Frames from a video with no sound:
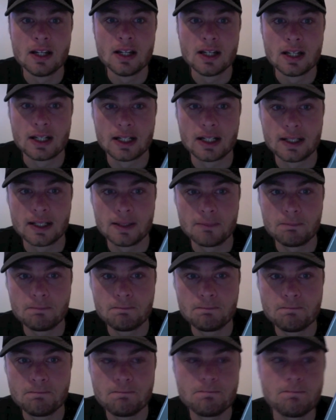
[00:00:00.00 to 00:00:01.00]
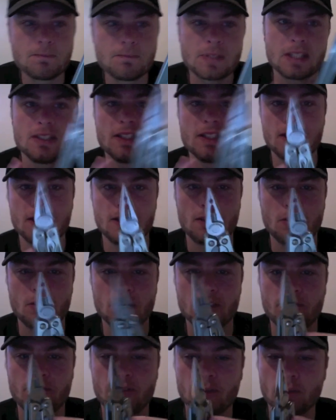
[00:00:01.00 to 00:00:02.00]
Yeah,
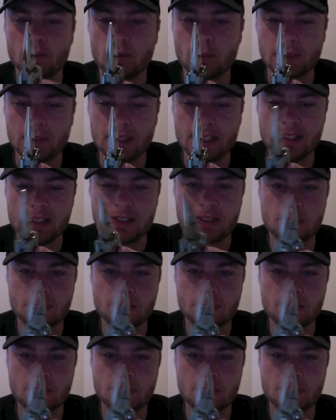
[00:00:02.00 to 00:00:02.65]
going through all the blades.